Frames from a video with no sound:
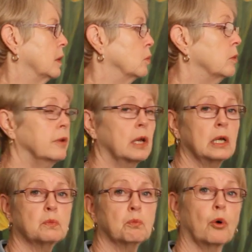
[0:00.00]
with
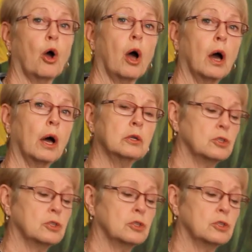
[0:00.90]
nice broad